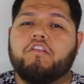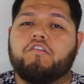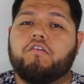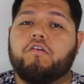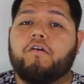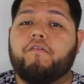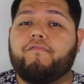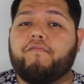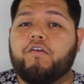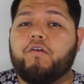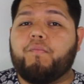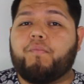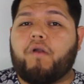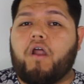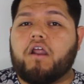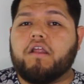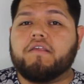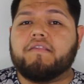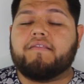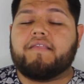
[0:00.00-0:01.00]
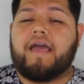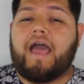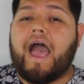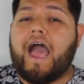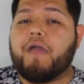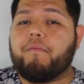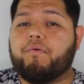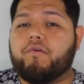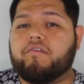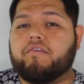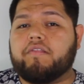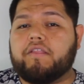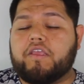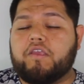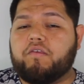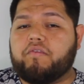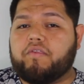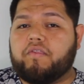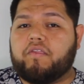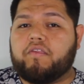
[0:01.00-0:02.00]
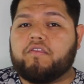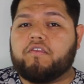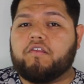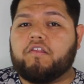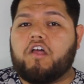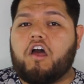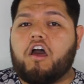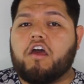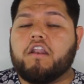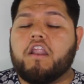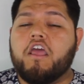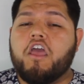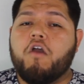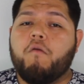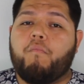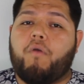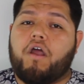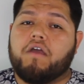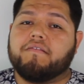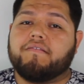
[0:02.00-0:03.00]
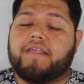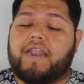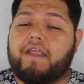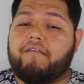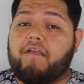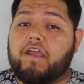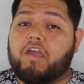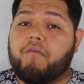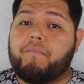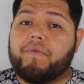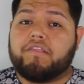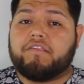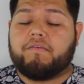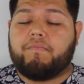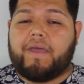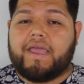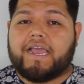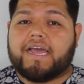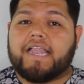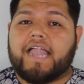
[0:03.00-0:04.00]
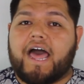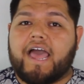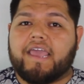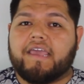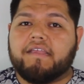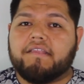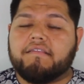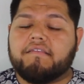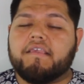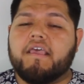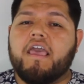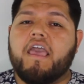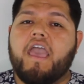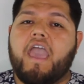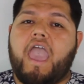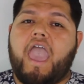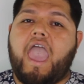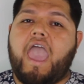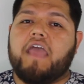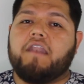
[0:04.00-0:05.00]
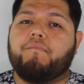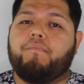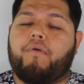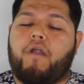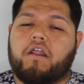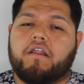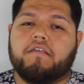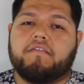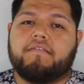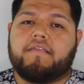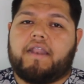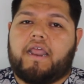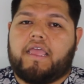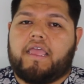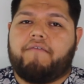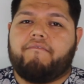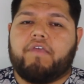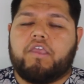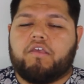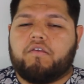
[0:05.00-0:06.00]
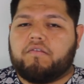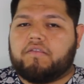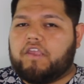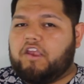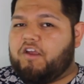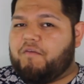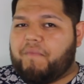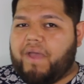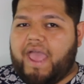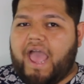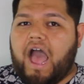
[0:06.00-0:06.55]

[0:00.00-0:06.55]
to a few products that I personally use in the salon, products that I recommend to my clients, and products that I even use here in my